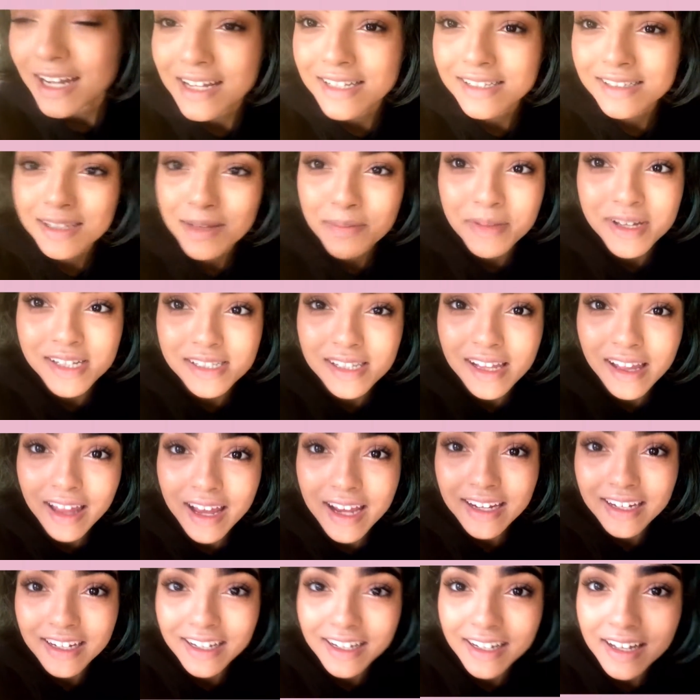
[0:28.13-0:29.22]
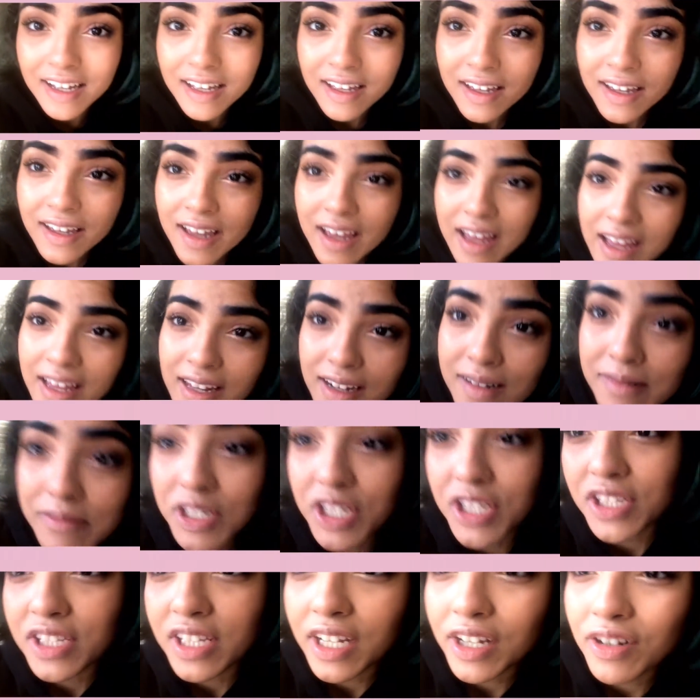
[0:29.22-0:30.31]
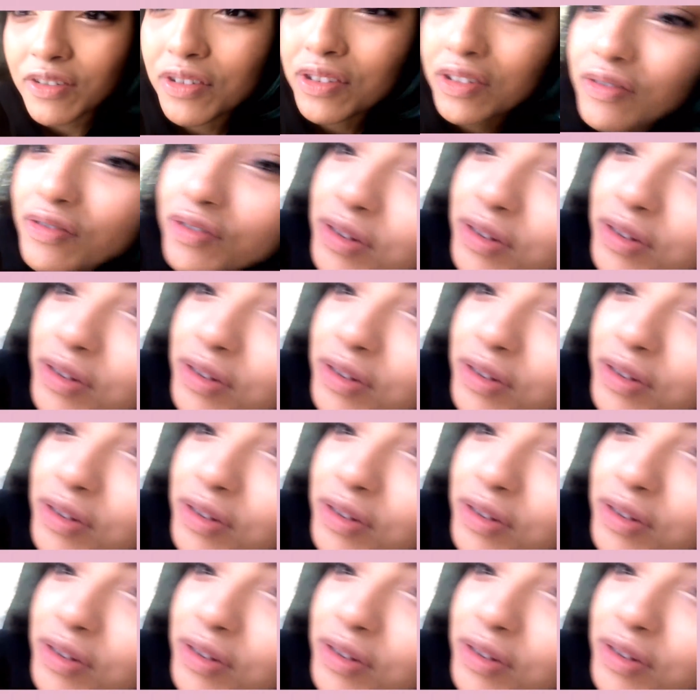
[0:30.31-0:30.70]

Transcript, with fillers: it has the best lighting. I'm just sitting on the